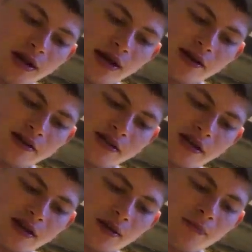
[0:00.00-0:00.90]
and I was
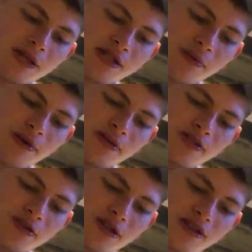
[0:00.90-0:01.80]
like, I missed that bit of the
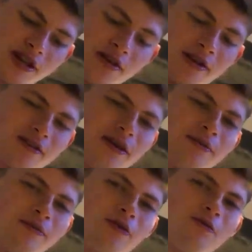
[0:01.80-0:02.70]
instructions out, and I
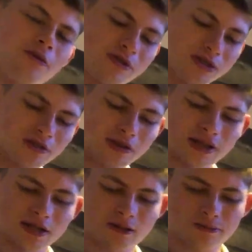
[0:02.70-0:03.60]
got more and more into
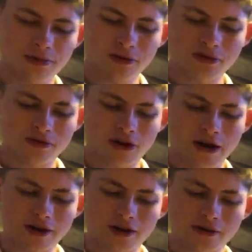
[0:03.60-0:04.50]
the building of the
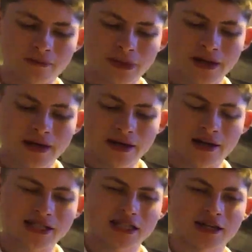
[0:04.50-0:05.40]
Vanguard.
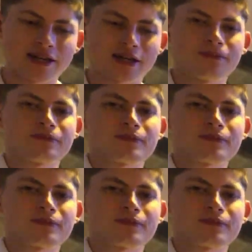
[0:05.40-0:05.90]
I was like,